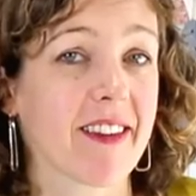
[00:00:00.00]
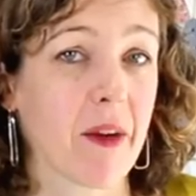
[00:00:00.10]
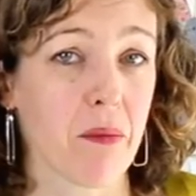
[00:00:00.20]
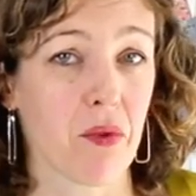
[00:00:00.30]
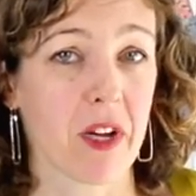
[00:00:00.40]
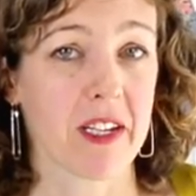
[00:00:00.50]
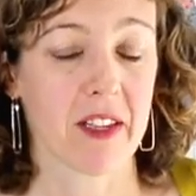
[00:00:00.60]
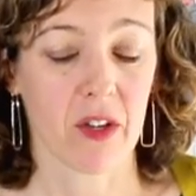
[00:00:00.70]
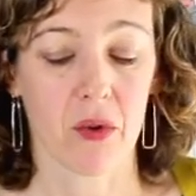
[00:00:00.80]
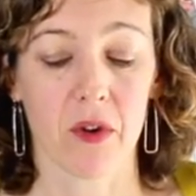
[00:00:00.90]
some point in
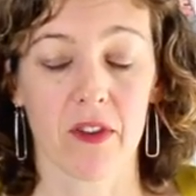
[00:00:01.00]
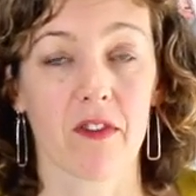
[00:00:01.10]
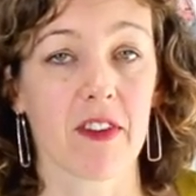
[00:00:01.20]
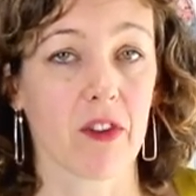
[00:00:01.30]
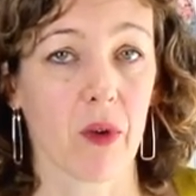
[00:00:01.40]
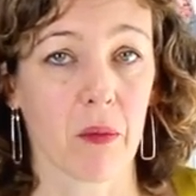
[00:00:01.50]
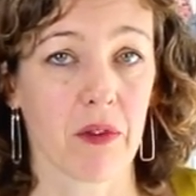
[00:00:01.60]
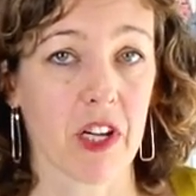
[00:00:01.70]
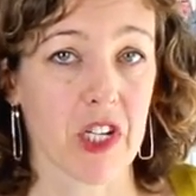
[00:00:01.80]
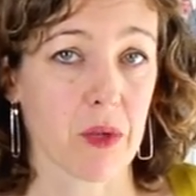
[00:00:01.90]
the course of a sewing
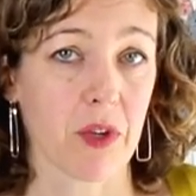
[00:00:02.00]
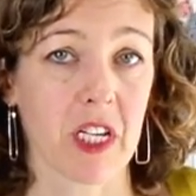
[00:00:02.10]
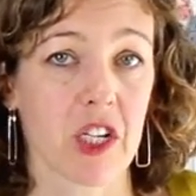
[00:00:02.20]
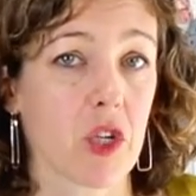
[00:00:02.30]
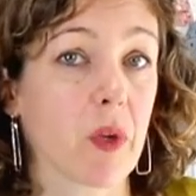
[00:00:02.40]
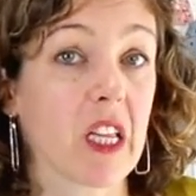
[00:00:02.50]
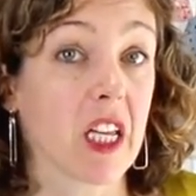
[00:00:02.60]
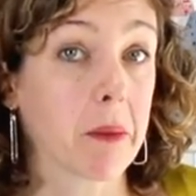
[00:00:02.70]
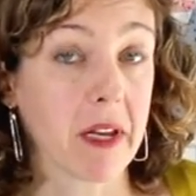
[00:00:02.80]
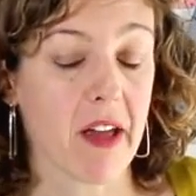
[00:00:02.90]
project will need to do a
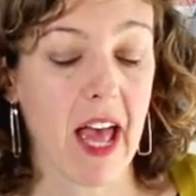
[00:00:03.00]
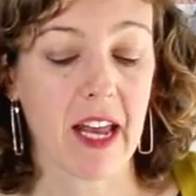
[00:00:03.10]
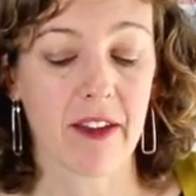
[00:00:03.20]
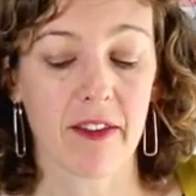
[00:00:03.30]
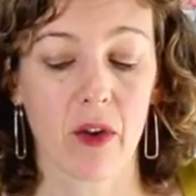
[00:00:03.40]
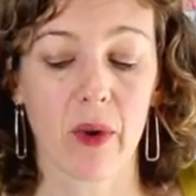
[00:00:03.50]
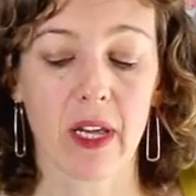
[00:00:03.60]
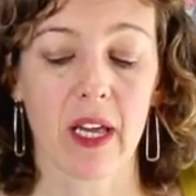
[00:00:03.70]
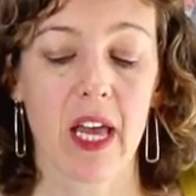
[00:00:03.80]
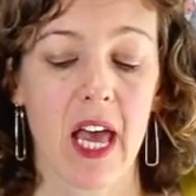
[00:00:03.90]
little bit of hand
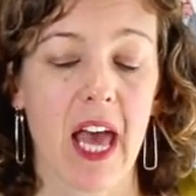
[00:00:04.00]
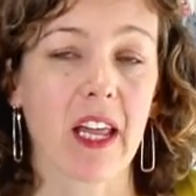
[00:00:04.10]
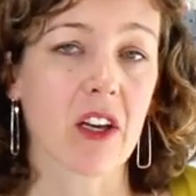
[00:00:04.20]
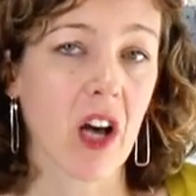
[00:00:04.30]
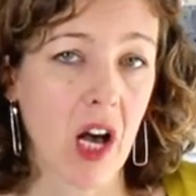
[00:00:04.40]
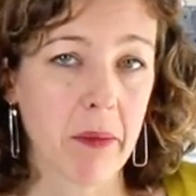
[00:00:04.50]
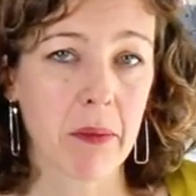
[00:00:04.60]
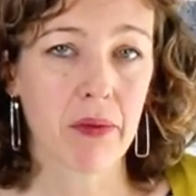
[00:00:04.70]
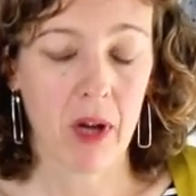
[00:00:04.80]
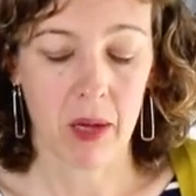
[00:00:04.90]
sewing. And a common
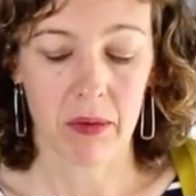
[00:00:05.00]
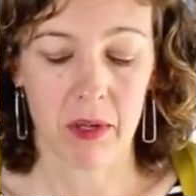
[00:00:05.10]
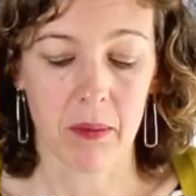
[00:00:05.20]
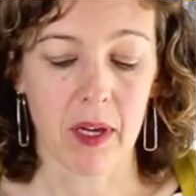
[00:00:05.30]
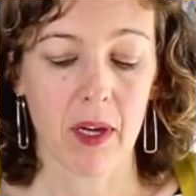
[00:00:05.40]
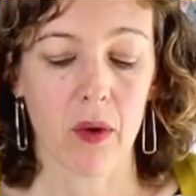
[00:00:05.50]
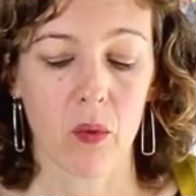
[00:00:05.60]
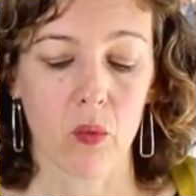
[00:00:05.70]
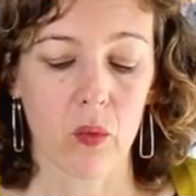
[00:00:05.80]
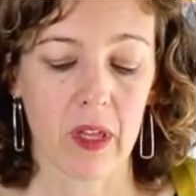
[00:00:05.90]
problem
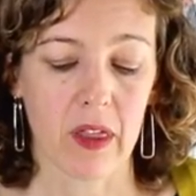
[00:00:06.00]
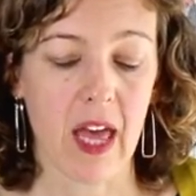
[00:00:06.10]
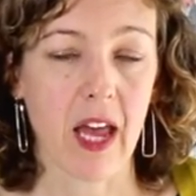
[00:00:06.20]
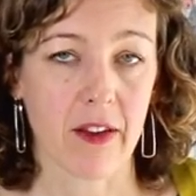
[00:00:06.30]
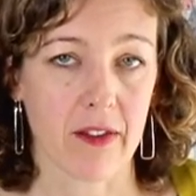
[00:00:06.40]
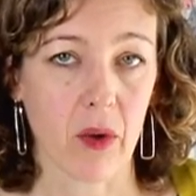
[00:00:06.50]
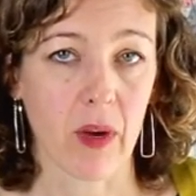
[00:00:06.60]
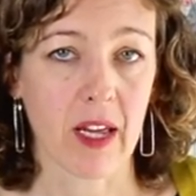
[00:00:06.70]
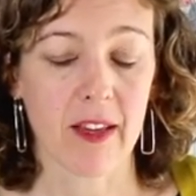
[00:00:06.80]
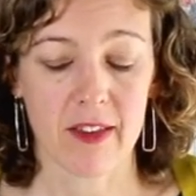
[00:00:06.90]
with hand
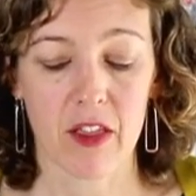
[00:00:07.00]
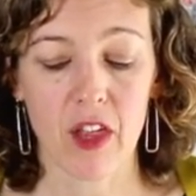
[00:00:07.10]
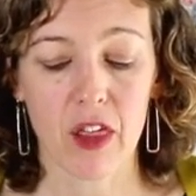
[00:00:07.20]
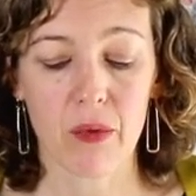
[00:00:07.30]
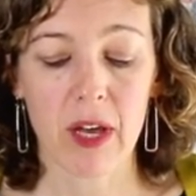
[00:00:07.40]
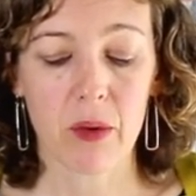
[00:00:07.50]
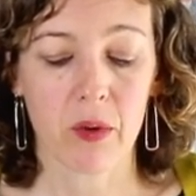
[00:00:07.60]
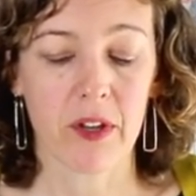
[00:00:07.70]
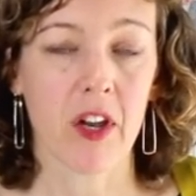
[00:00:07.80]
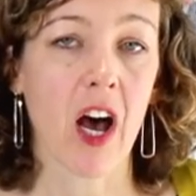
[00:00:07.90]
sewing is that the thread
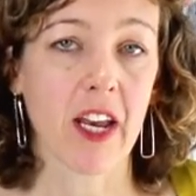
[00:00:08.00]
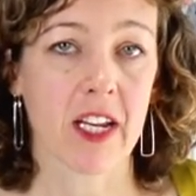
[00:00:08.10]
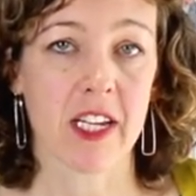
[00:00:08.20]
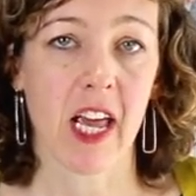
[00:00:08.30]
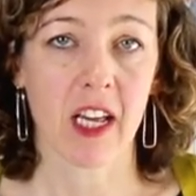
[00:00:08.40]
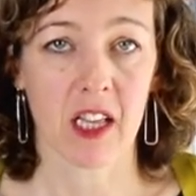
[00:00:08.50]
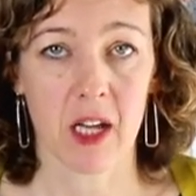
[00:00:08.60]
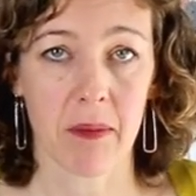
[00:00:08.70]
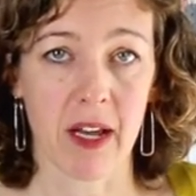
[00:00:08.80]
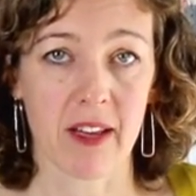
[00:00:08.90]
will not entangle
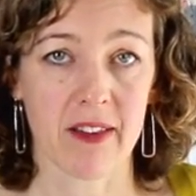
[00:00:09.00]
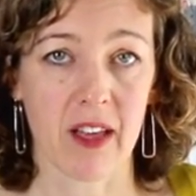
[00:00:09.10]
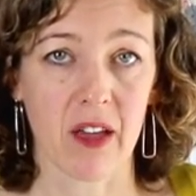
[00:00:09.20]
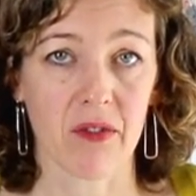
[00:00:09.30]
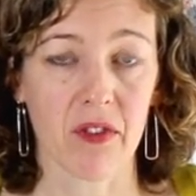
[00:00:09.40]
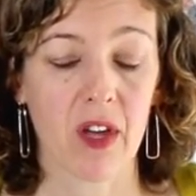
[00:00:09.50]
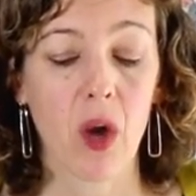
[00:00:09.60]
up on itself.